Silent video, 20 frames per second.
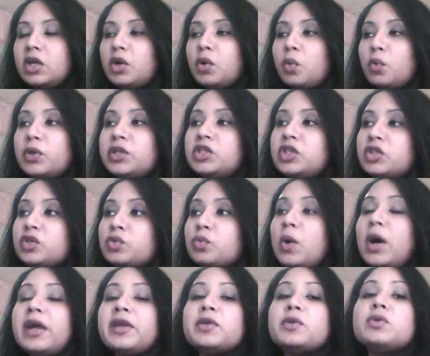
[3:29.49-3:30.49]
which is
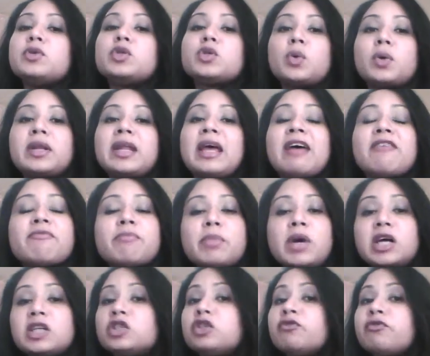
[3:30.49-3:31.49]
why you don't have
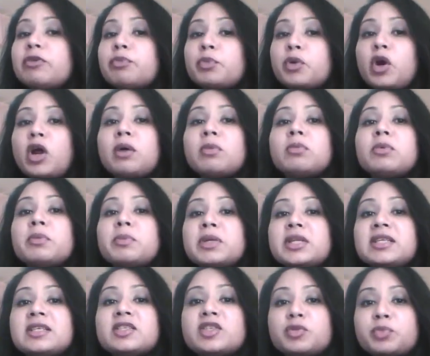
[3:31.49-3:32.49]
much of a problem in
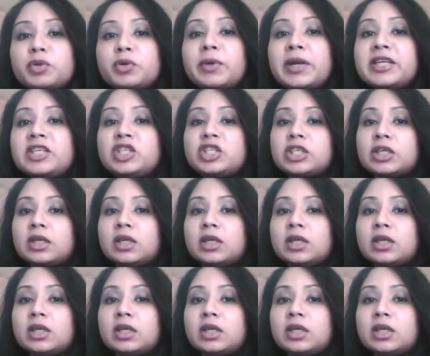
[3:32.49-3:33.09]
inspiration,